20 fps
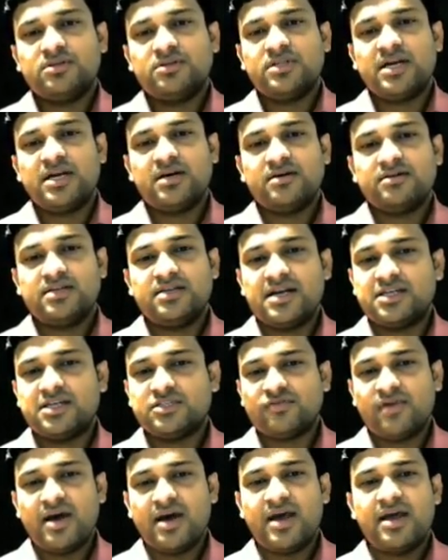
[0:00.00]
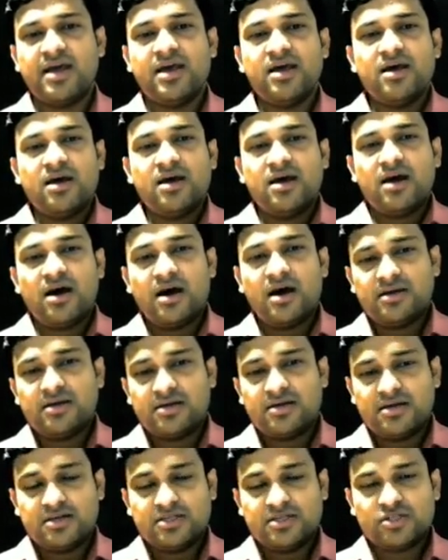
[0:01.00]
That, that's why
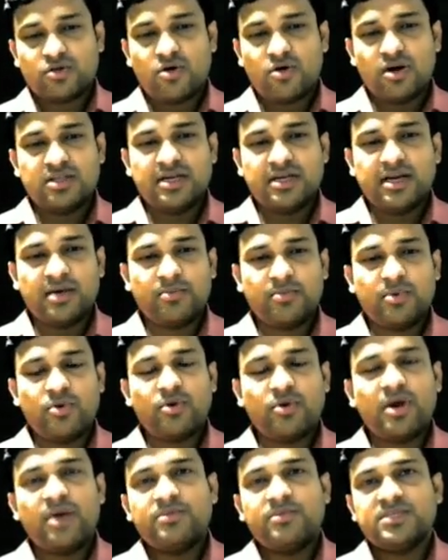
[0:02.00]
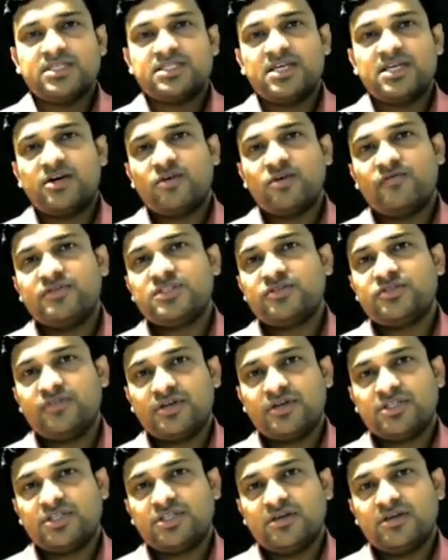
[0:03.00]
it is called that a program is a set of
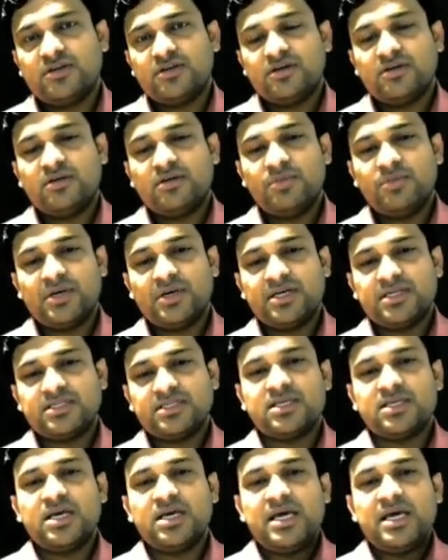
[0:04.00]
instruction because